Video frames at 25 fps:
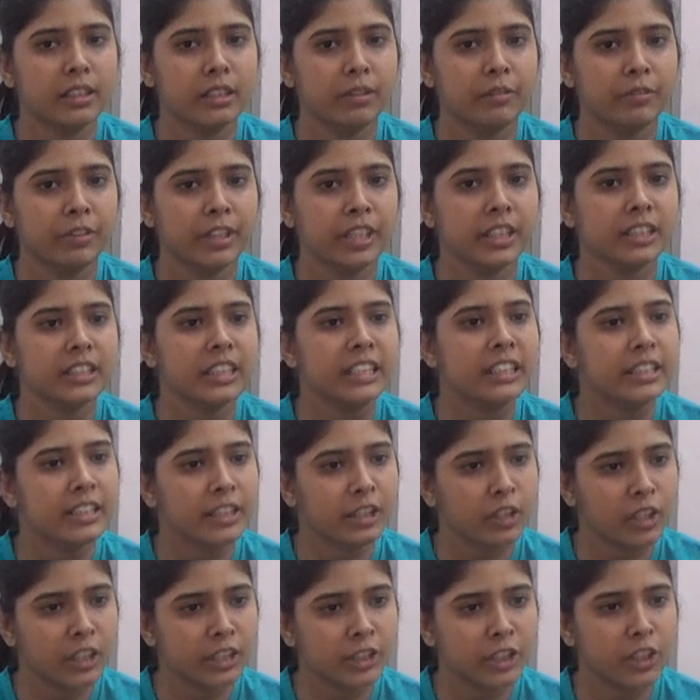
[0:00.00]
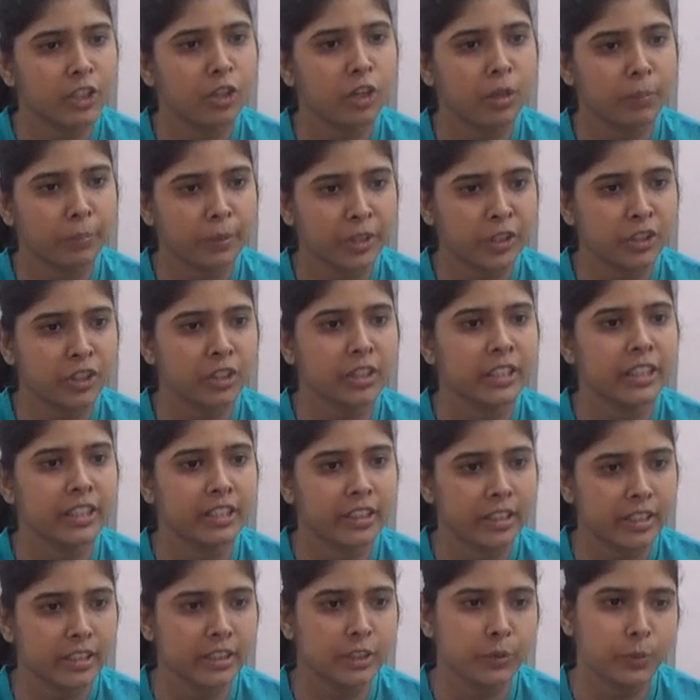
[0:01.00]
various intercultural operation
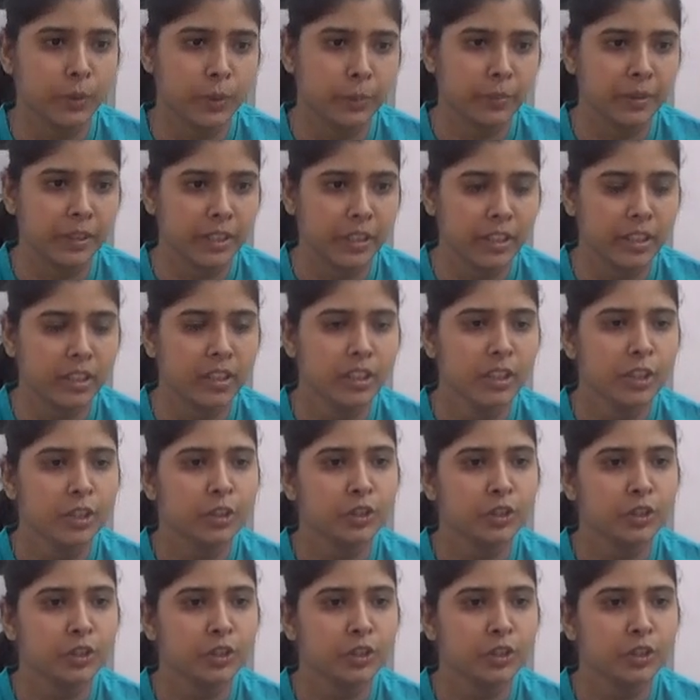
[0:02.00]
hindrance will be there.